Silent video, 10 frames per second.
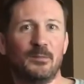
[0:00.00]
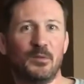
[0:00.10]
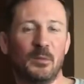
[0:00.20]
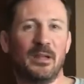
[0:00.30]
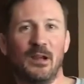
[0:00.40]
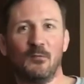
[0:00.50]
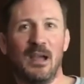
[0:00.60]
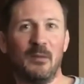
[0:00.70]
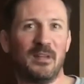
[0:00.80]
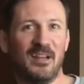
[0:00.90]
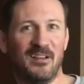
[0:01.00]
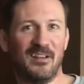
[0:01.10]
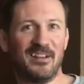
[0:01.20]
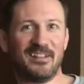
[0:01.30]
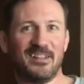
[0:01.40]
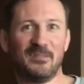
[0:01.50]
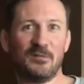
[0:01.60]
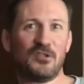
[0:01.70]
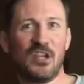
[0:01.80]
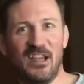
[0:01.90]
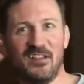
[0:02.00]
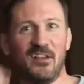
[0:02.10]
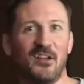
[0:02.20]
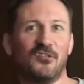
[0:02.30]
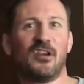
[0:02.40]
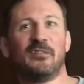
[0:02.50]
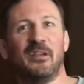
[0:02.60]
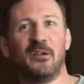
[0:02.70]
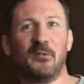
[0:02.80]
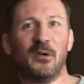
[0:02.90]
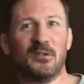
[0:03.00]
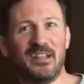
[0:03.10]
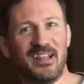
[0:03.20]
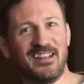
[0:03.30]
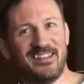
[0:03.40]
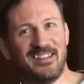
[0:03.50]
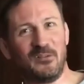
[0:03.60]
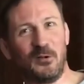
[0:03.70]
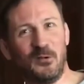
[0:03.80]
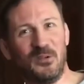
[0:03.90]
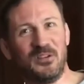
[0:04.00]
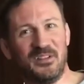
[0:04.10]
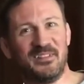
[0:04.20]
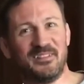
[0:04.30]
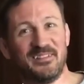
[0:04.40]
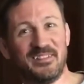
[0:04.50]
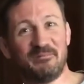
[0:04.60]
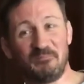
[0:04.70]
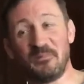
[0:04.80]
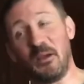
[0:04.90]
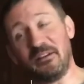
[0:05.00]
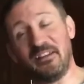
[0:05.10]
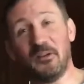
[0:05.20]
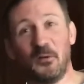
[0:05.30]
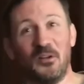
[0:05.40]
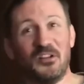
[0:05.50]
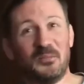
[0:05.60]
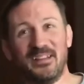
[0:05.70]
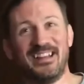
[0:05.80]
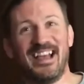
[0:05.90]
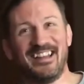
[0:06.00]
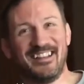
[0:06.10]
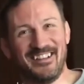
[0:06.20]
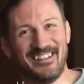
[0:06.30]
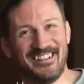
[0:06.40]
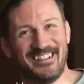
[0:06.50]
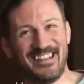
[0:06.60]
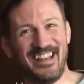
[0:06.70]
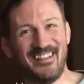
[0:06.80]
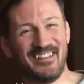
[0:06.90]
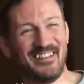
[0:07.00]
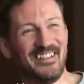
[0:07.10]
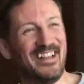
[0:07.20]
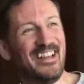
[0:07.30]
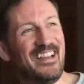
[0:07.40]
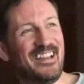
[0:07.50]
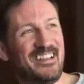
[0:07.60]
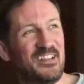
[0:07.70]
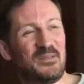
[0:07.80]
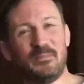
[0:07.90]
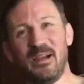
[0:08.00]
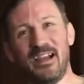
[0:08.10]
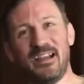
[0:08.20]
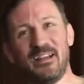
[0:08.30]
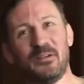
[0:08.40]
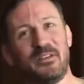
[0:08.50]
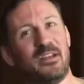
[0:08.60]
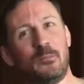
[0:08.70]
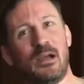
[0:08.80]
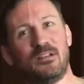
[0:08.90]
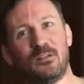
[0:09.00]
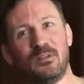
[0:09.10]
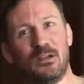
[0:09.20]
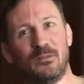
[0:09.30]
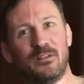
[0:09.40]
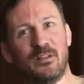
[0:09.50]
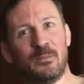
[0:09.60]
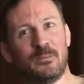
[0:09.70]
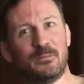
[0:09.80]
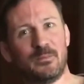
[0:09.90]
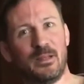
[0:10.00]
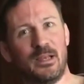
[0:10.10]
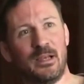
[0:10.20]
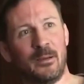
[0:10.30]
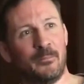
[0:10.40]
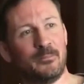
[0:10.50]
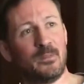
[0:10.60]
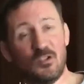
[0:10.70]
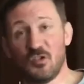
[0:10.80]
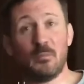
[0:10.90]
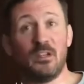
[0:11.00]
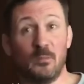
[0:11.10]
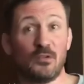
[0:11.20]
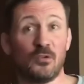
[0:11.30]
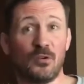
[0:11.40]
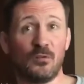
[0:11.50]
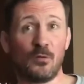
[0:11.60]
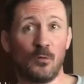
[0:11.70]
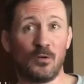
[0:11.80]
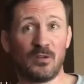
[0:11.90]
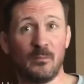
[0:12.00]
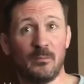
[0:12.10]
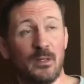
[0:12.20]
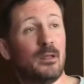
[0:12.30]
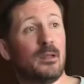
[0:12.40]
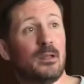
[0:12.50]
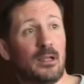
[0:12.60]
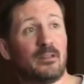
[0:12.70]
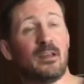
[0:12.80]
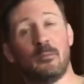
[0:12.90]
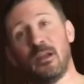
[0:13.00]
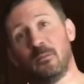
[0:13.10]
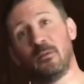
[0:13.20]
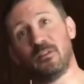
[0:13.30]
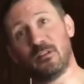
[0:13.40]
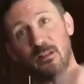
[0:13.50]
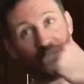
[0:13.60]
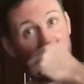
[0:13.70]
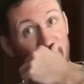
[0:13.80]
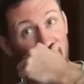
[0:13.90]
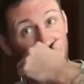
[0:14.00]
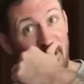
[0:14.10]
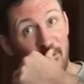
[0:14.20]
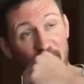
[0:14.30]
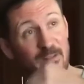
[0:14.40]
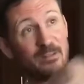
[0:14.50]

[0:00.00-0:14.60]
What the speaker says: some of that rap that he likes and shades on, driving down the road thinking he's in the Rolls, and now he's in the Rolls, but the attitude is the same. So I don't see a massive difference in him. He's matured, of course. Like I said, I met him, he was 16, 17. Now